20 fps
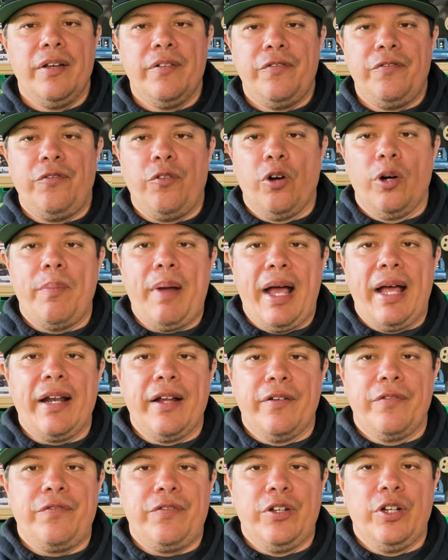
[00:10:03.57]
format
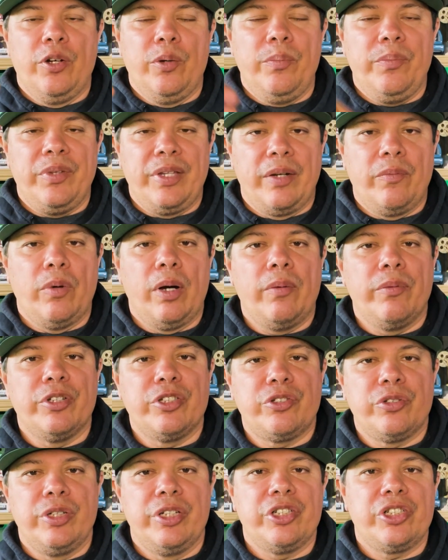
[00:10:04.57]
of film than what
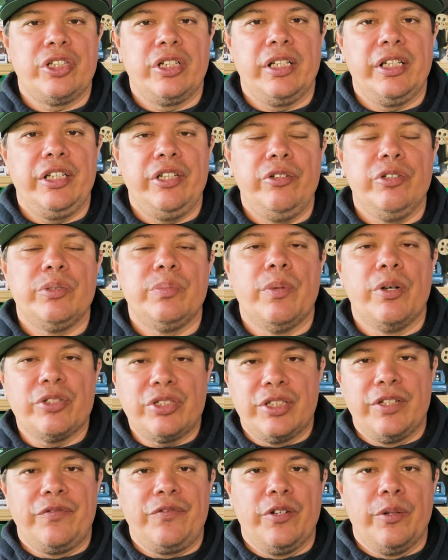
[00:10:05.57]
was traditionally used.
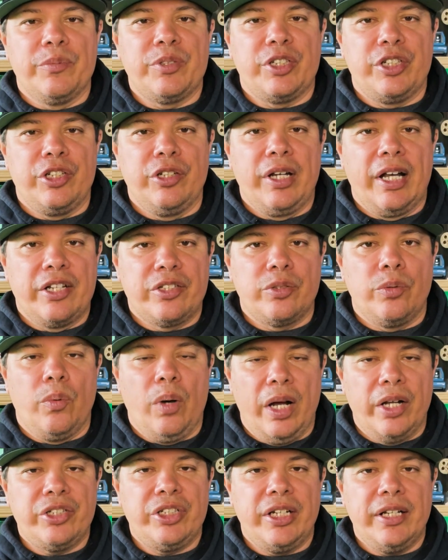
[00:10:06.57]
Most of the films that you guys are
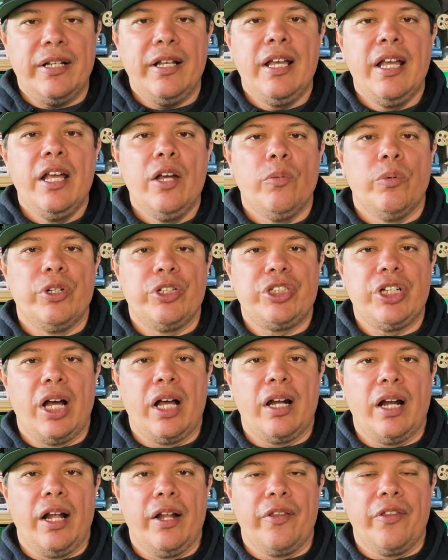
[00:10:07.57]
watching were
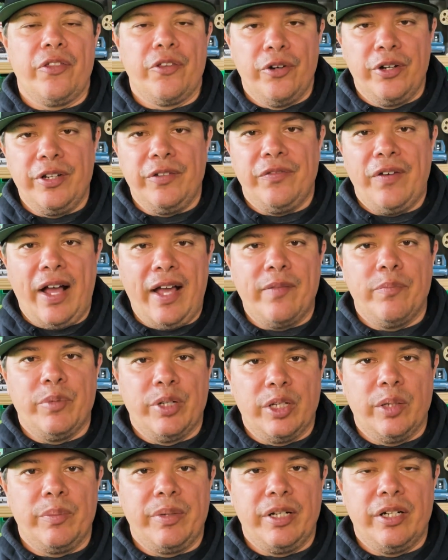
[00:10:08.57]
shot on 35
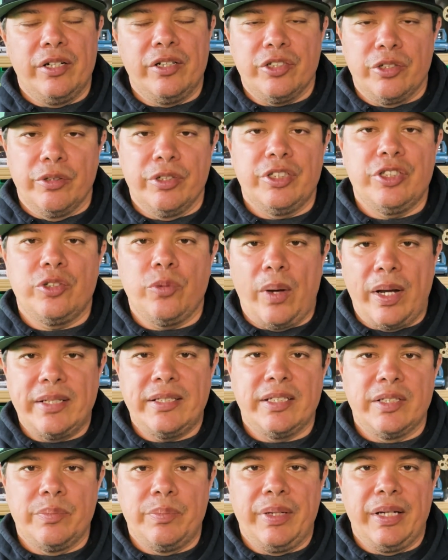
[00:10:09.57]
millimeter, so it's
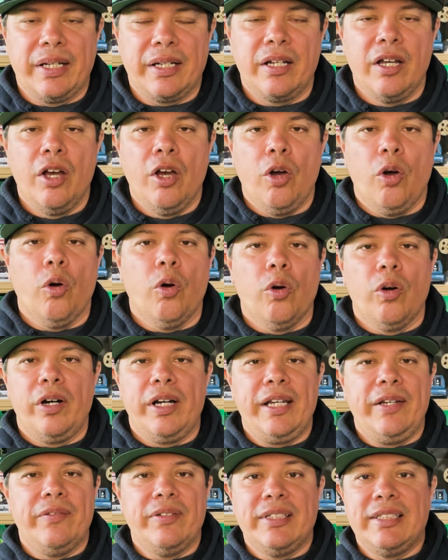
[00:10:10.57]
twice as big,
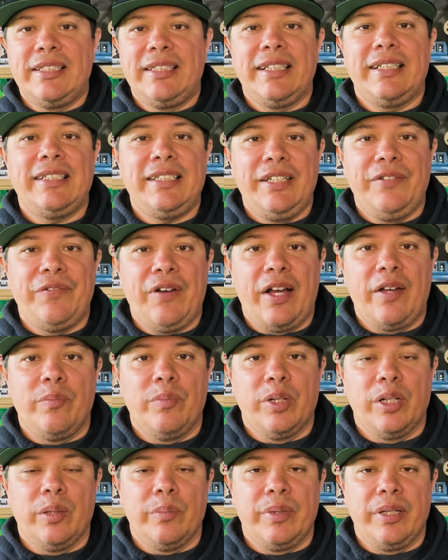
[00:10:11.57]
or even 65
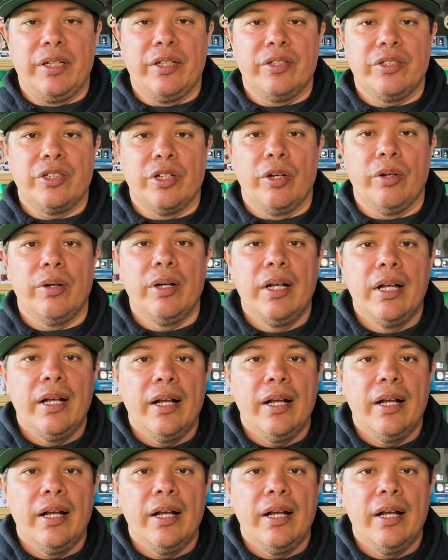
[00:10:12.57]
millimeter. So